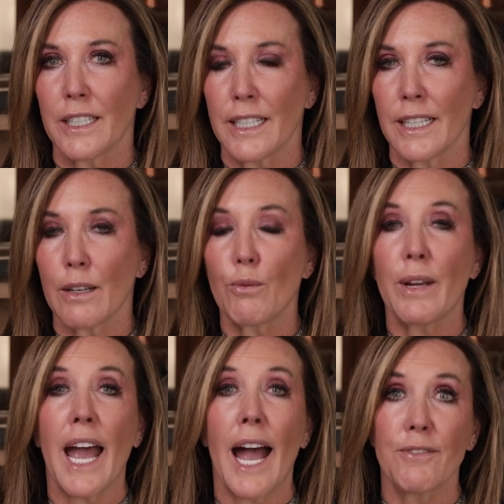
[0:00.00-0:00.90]
thing that
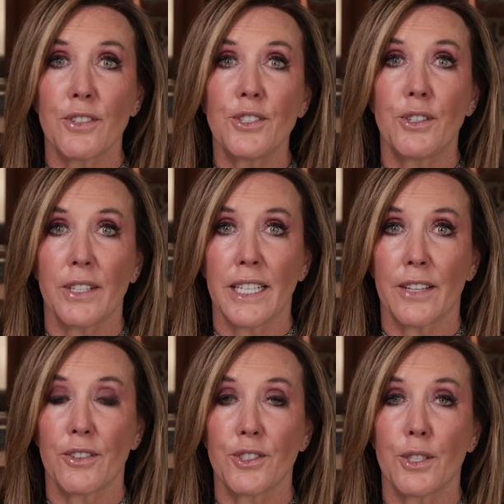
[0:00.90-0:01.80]
we have to do
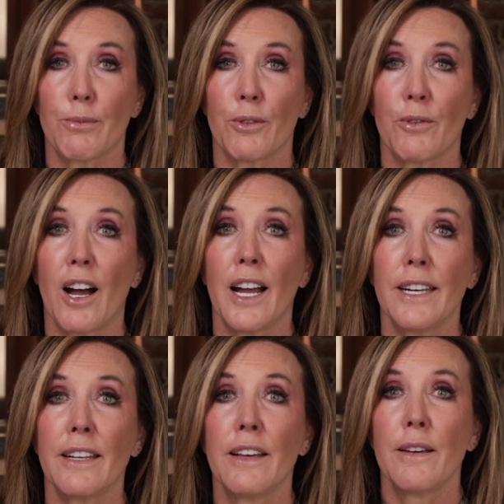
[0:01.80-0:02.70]
together to
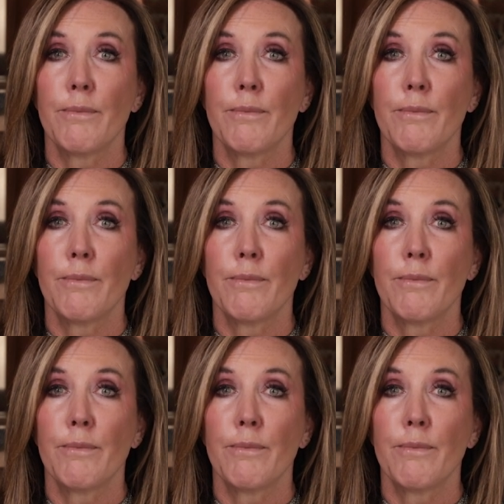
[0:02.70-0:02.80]
provide